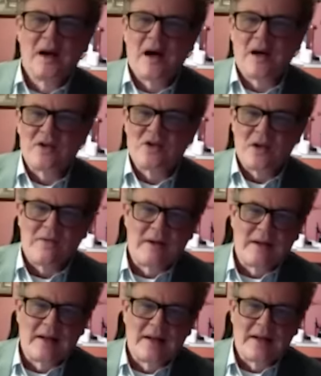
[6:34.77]
are
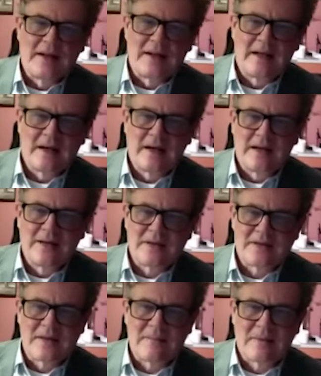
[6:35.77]
generally in the
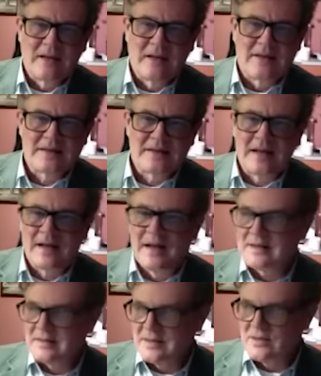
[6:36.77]
same place
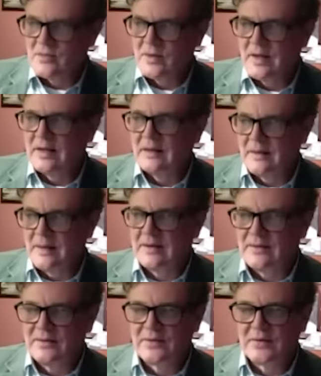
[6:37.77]
as Israel.
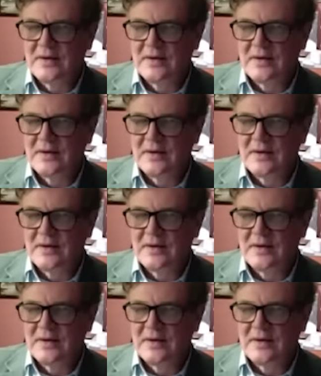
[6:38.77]
And